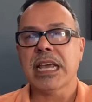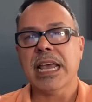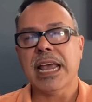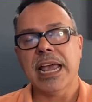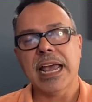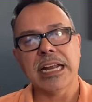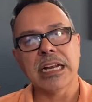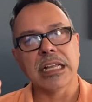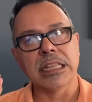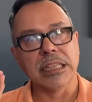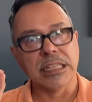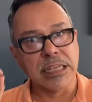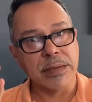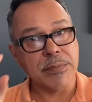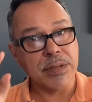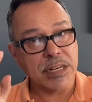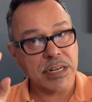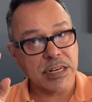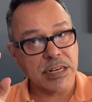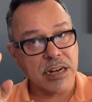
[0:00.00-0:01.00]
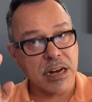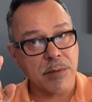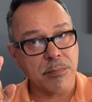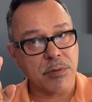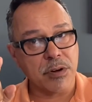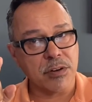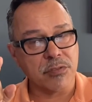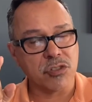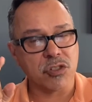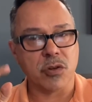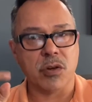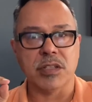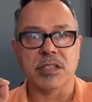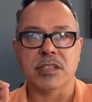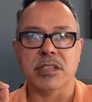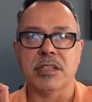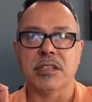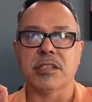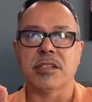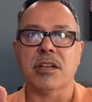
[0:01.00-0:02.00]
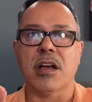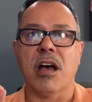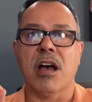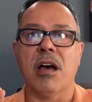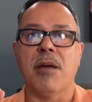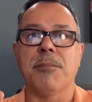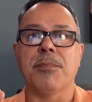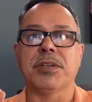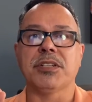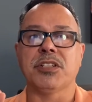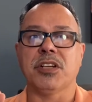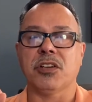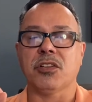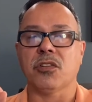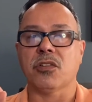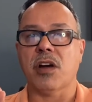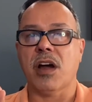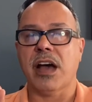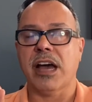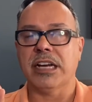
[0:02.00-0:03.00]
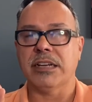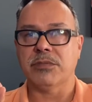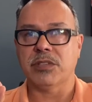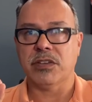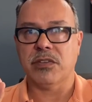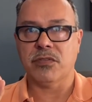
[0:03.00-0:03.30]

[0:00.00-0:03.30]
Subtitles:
and a limited number of choices on particular items of the